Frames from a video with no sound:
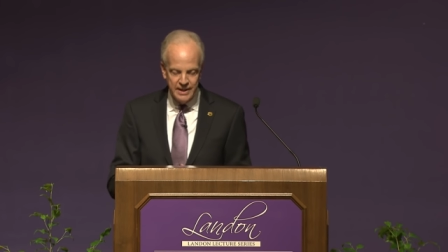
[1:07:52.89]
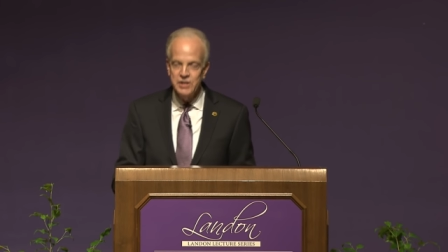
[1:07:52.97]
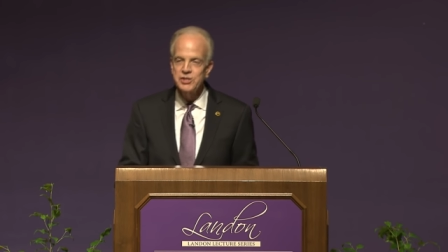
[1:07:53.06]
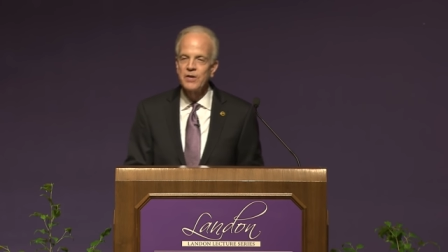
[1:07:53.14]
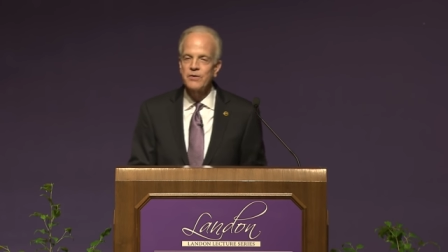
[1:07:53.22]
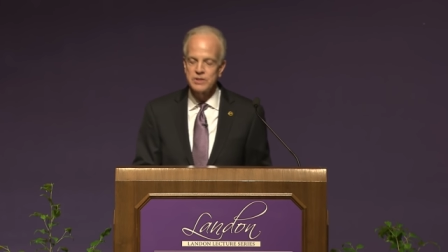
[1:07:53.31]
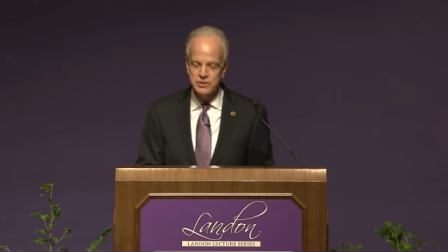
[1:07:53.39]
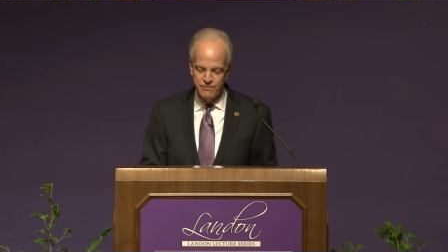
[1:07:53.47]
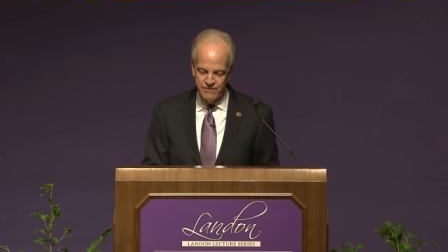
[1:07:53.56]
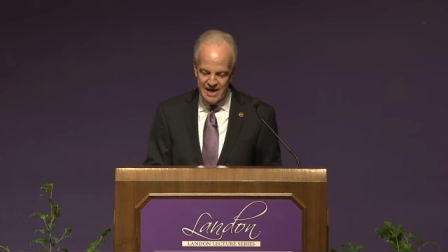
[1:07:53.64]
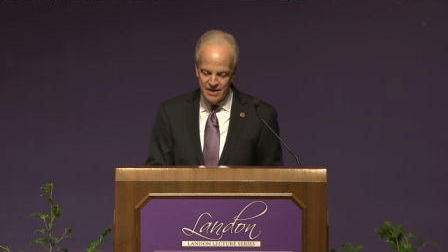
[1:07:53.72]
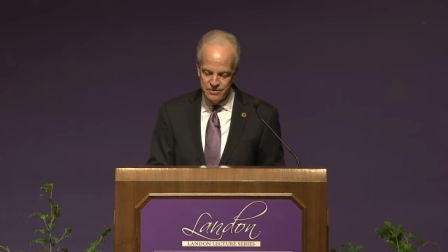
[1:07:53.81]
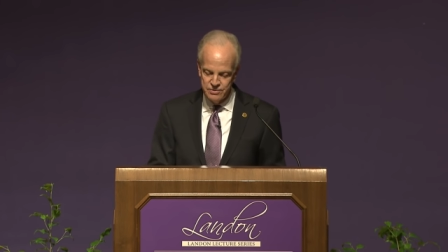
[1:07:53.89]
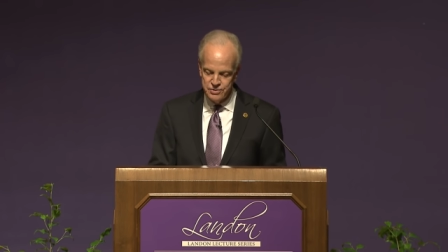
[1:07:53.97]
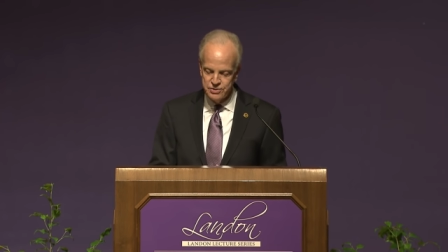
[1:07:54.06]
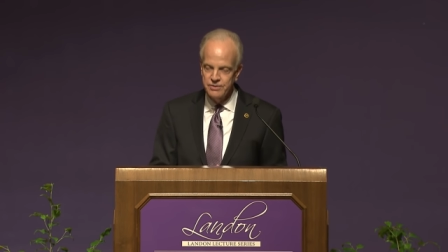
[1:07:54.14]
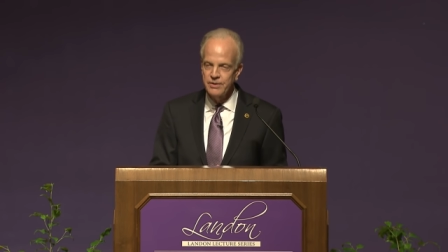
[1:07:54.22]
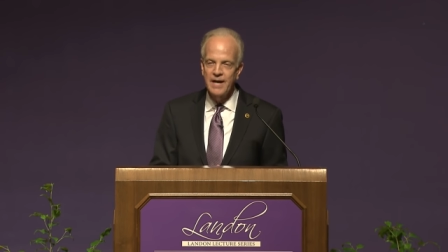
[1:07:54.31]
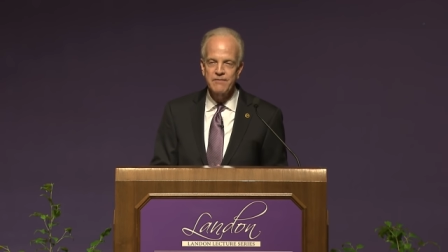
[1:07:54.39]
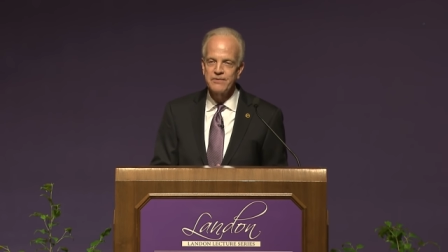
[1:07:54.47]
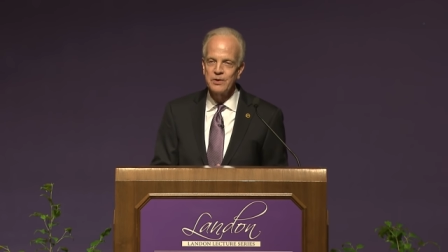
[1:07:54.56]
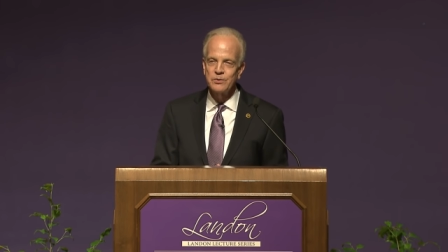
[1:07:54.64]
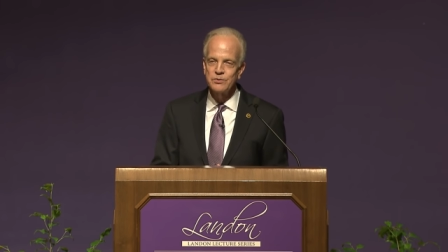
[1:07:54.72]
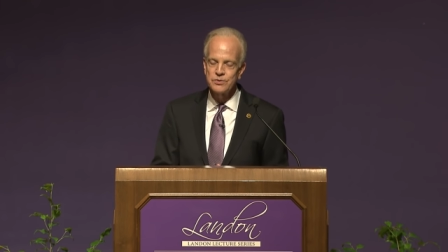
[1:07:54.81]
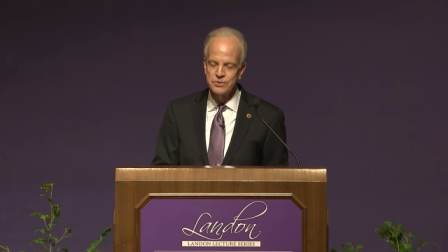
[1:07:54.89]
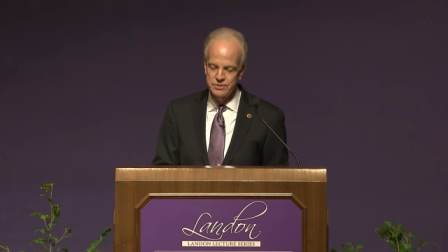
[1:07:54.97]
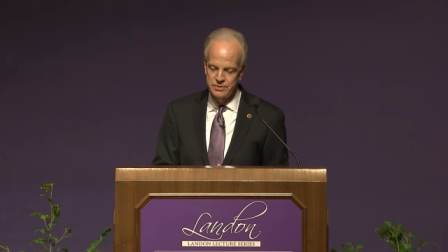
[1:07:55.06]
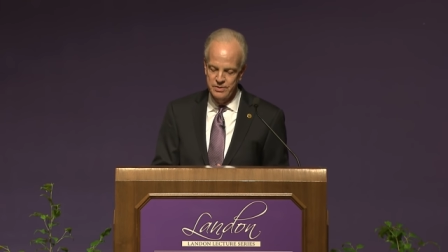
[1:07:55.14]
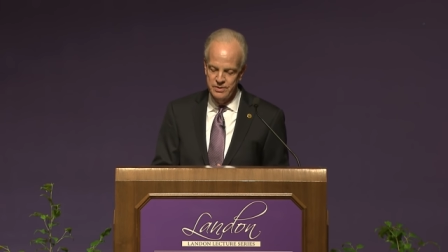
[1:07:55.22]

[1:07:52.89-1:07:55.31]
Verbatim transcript: each other as fathers, not foes.